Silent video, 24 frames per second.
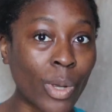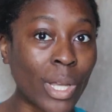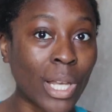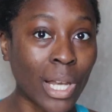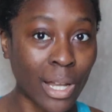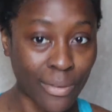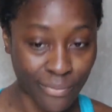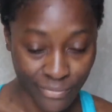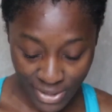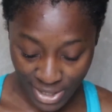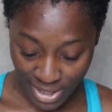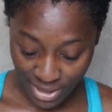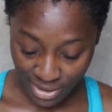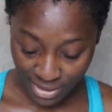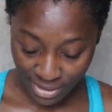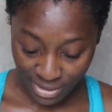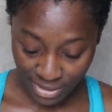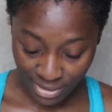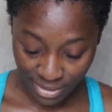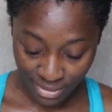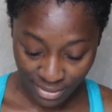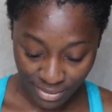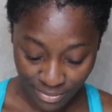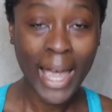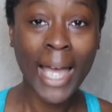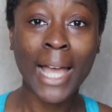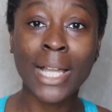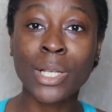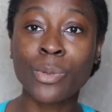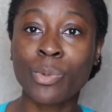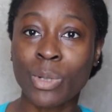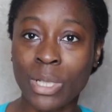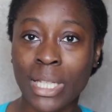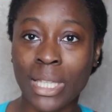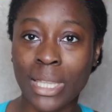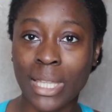we love that. And
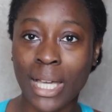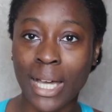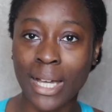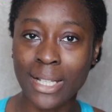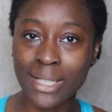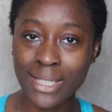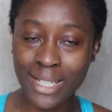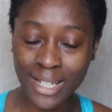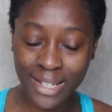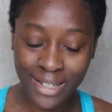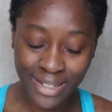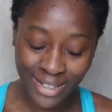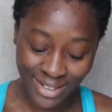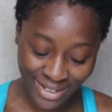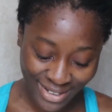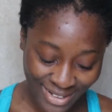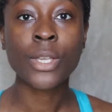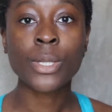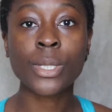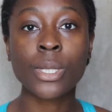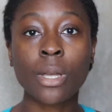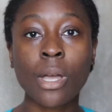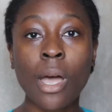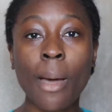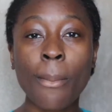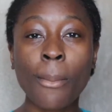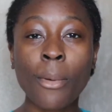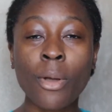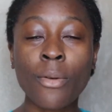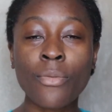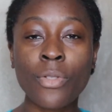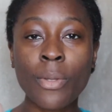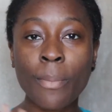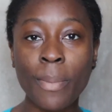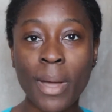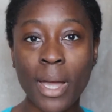we need that. So coming
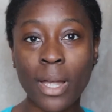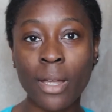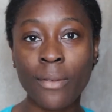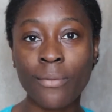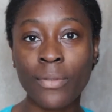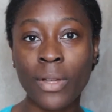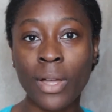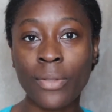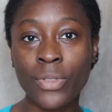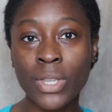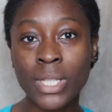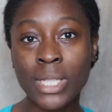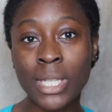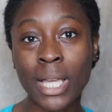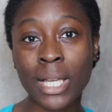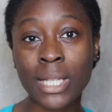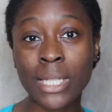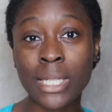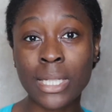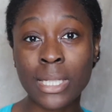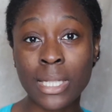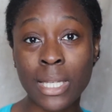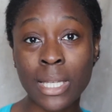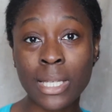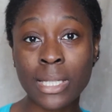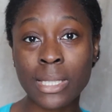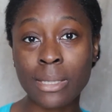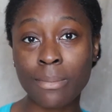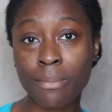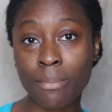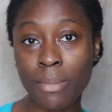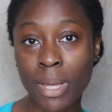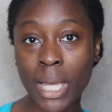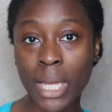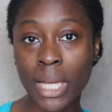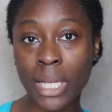off the back of that, this has 6
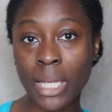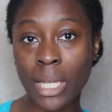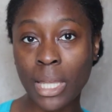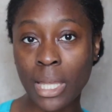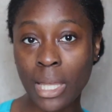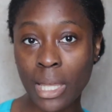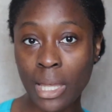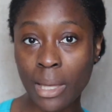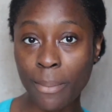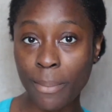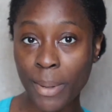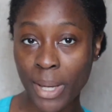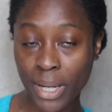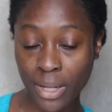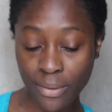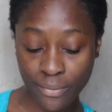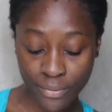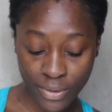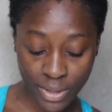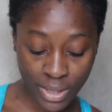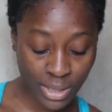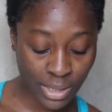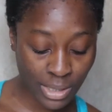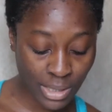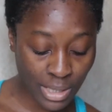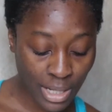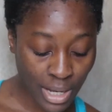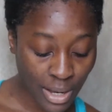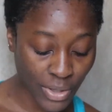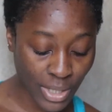main key benefits.